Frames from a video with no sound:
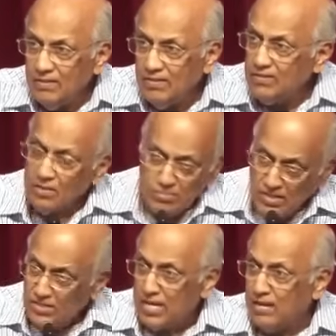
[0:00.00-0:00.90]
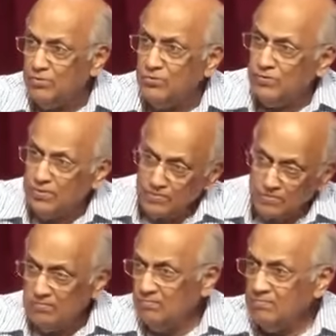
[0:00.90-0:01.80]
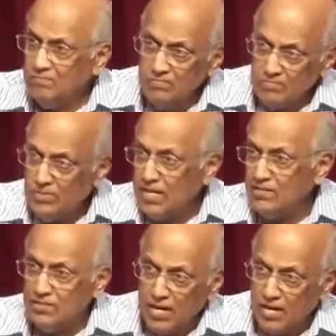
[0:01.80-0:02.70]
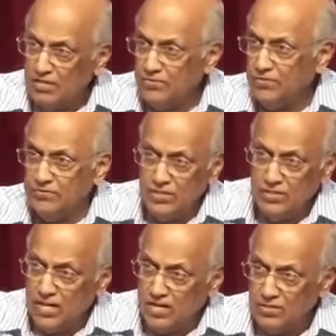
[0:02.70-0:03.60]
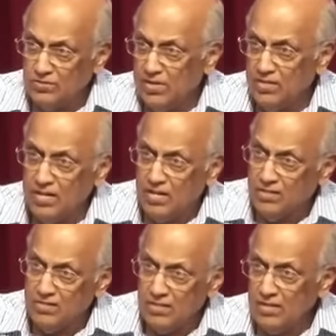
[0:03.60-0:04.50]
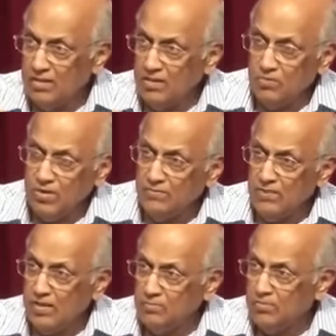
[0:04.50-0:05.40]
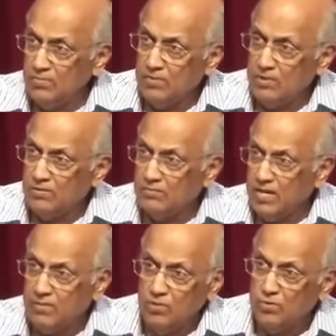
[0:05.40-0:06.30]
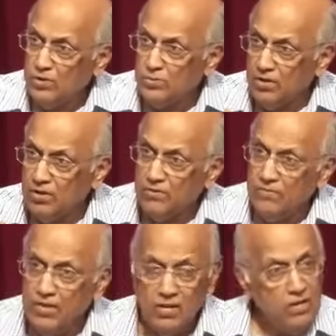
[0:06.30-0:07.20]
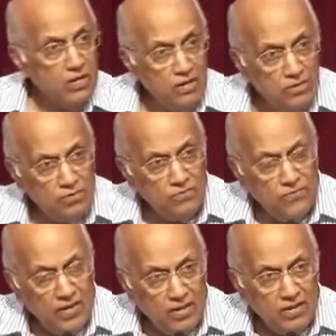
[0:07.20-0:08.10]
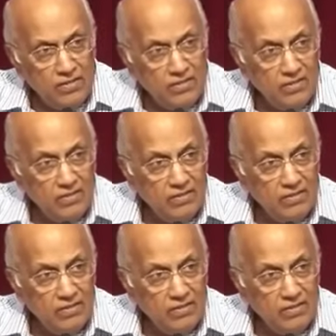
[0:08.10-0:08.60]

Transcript: And somebody stabs you for ten seconds, fifteen seconds, twenty seconds, whatever number, amount of time you watch pornography and you don't feel it?